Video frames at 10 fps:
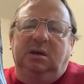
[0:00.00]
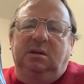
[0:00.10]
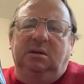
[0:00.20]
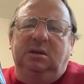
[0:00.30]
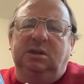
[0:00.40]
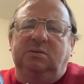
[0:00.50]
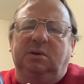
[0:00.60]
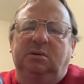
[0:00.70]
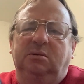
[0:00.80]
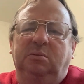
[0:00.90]
This
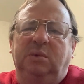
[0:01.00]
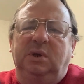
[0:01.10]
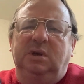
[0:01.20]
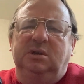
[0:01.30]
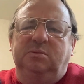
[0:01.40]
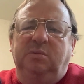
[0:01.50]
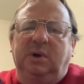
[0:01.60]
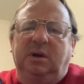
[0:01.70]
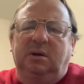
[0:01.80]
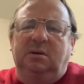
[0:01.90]
one to me is
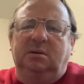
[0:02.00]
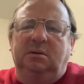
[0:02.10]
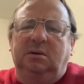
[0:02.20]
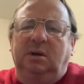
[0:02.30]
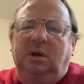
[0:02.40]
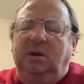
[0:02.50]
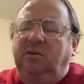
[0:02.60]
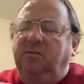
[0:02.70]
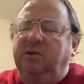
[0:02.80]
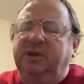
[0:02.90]
better.
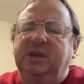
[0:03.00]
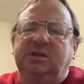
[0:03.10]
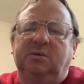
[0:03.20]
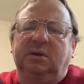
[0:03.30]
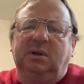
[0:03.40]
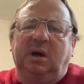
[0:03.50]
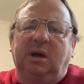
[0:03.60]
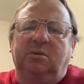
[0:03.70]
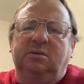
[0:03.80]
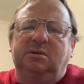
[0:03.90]
With this one, I
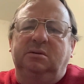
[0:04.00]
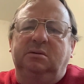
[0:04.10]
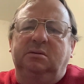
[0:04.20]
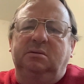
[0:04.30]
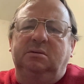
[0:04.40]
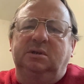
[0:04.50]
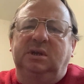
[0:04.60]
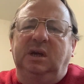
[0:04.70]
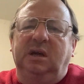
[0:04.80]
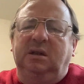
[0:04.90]
could
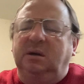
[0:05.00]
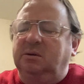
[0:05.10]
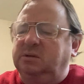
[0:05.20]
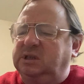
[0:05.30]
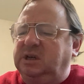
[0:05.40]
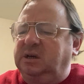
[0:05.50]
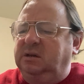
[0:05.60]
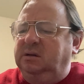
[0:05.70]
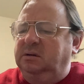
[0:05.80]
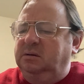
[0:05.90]
skate outside.
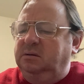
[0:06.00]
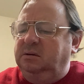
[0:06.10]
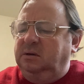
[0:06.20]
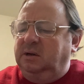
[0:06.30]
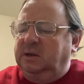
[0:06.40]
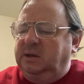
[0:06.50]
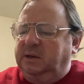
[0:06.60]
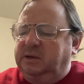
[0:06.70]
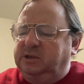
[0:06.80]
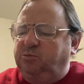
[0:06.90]

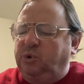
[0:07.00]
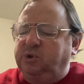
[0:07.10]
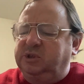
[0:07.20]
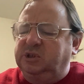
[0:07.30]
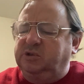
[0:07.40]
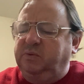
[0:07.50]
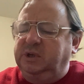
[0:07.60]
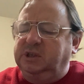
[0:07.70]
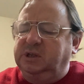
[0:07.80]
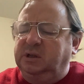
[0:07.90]
Suppose in
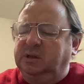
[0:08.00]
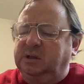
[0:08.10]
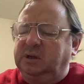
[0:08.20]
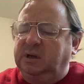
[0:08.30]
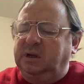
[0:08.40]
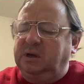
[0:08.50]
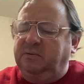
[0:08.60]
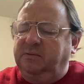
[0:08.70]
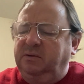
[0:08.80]
Switzerland, they have